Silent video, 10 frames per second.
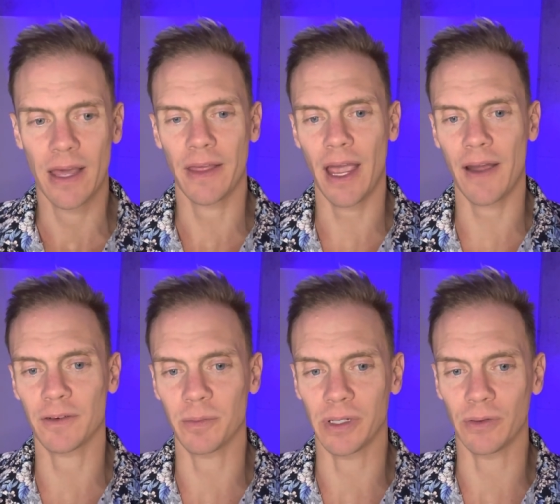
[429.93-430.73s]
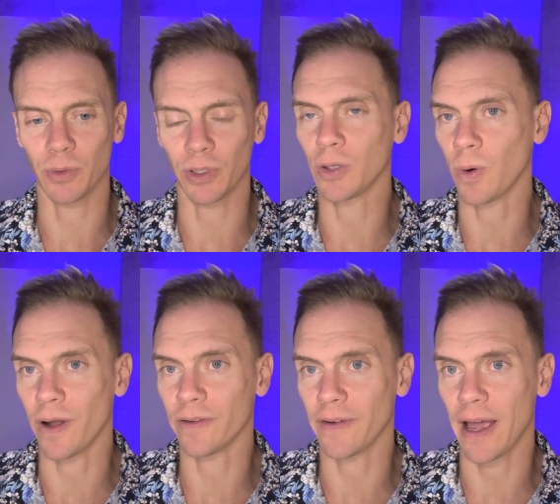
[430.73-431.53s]
they have to be really
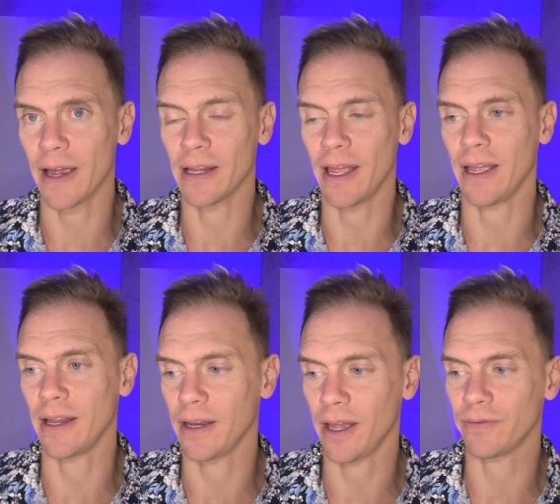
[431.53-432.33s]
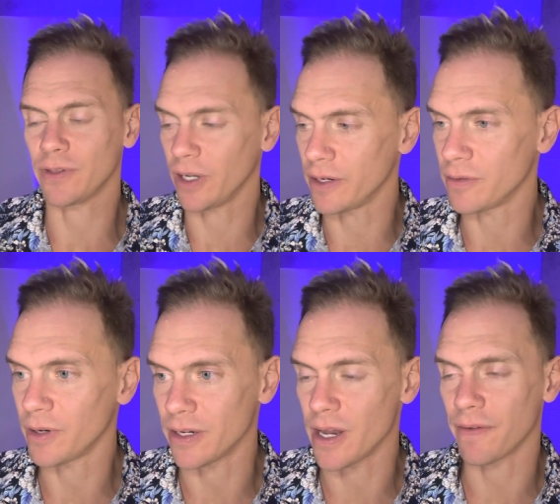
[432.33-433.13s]
qualified and have done
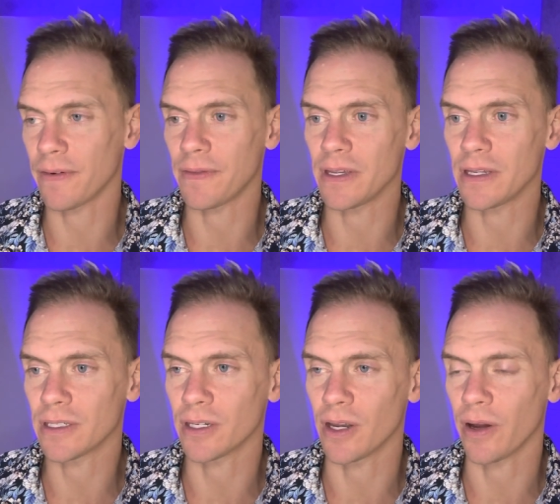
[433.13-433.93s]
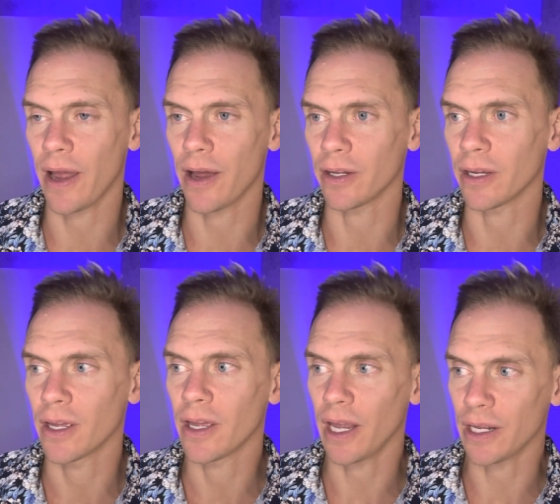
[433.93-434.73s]
enough of these to know how to
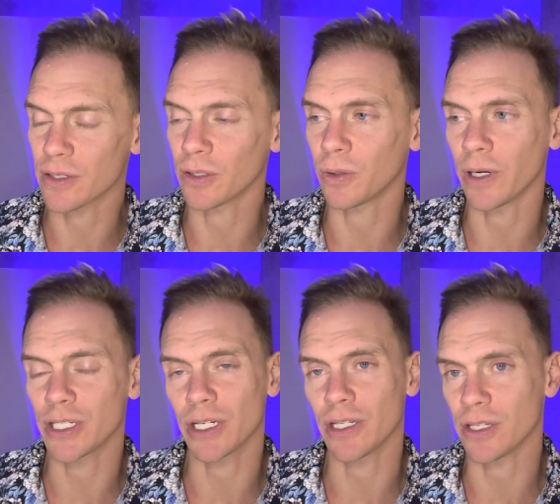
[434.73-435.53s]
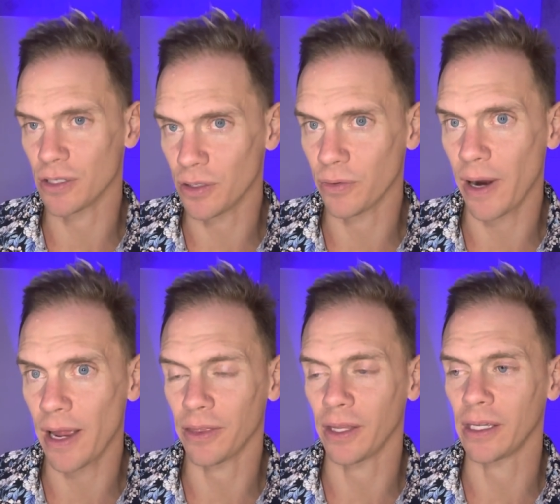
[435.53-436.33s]
answer the questions and do the
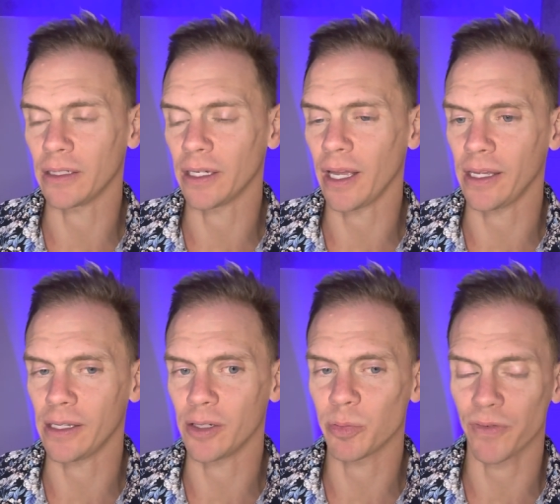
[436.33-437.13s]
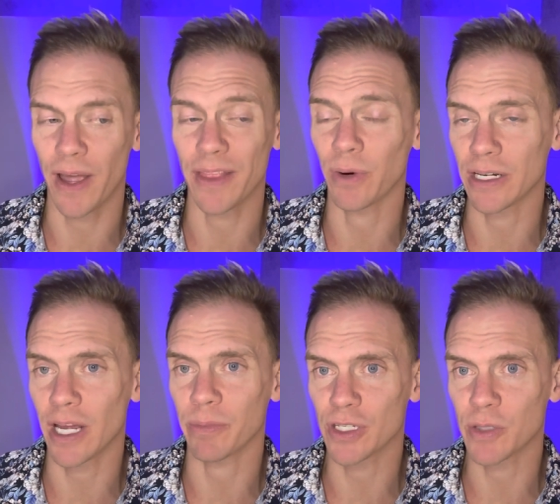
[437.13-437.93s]
right thing and provide the right
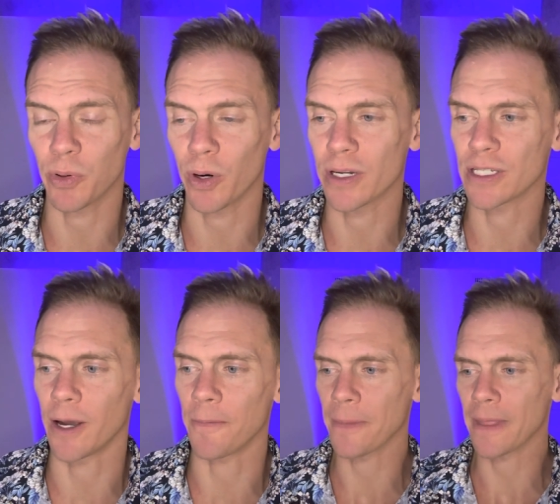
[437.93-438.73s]
type of support. So